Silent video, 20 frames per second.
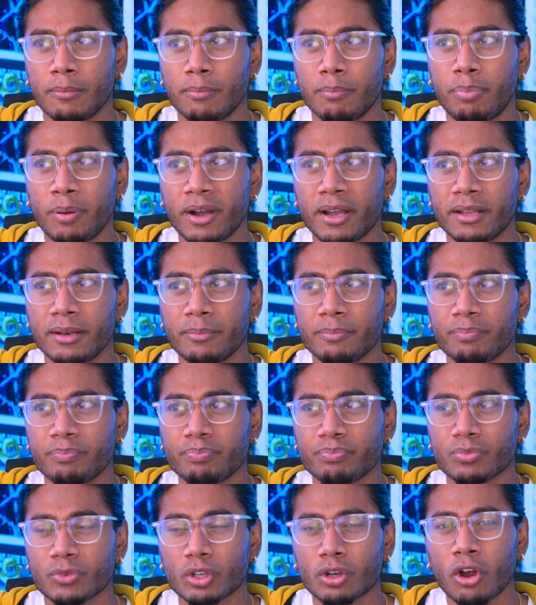But
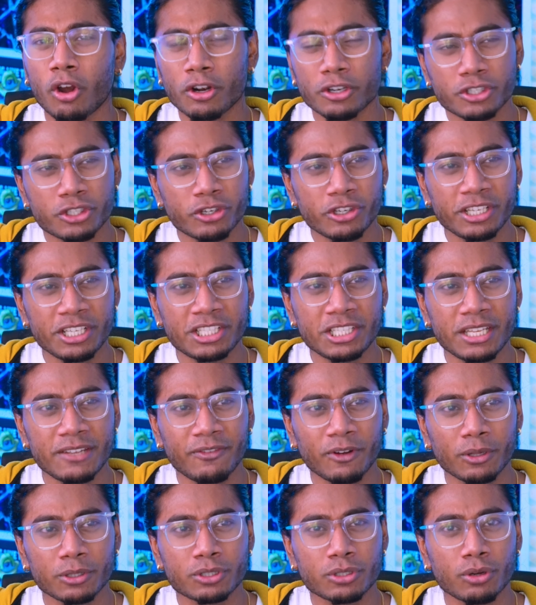are Xerneas and
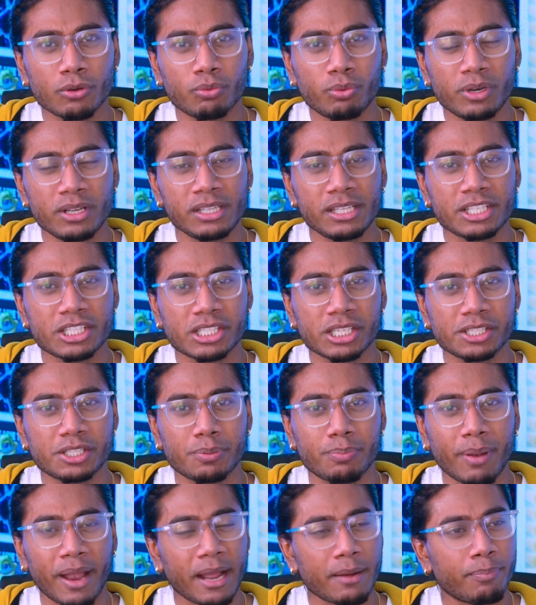Yveltal really
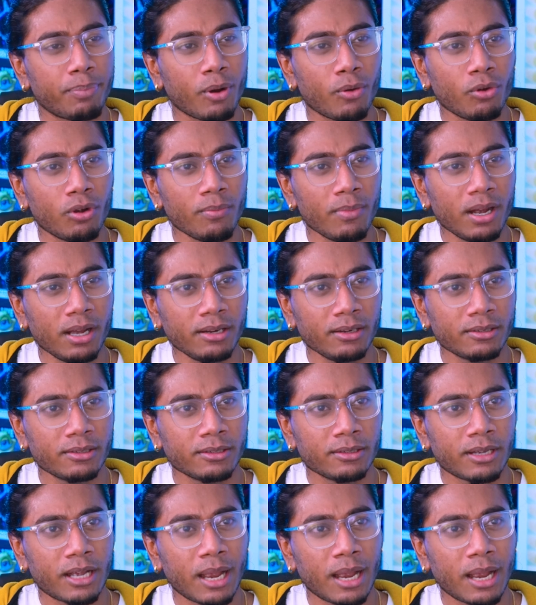such bad Pokemon?